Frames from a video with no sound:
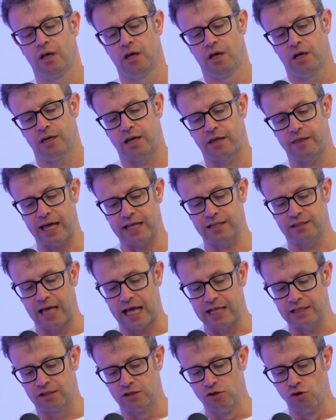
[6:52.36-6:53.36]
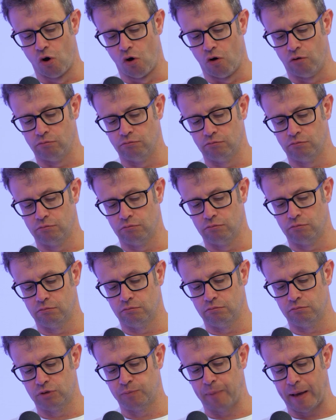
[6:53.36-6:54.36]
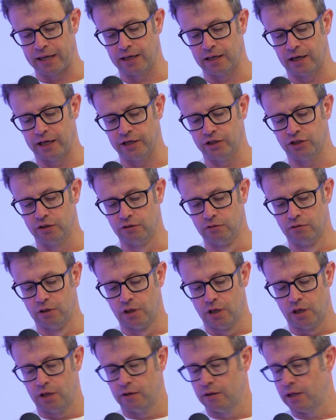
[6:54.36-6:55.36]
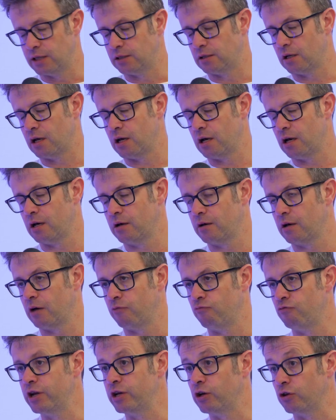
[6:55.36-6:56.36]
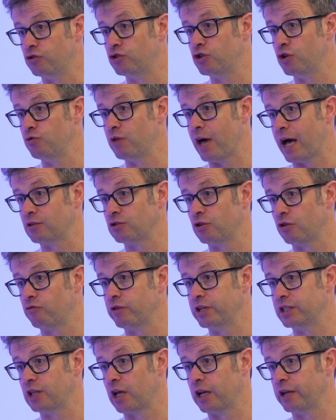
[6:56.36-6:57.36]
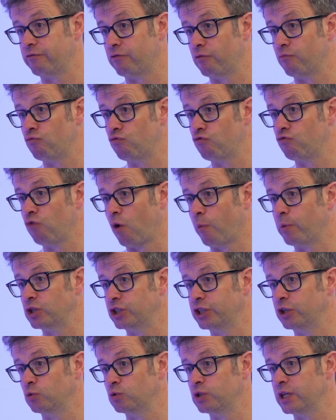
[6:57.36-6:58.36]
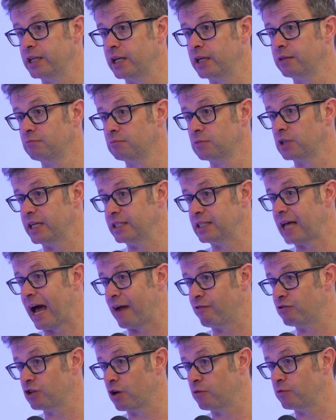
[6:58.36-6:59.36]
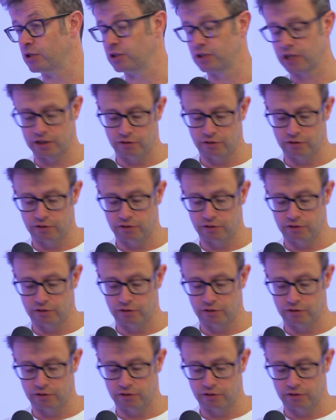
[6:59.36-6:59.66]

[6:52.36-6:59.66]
Now that's not speculation. There's a really good 2003 study from Robert Cialdini. So he's at Arizona State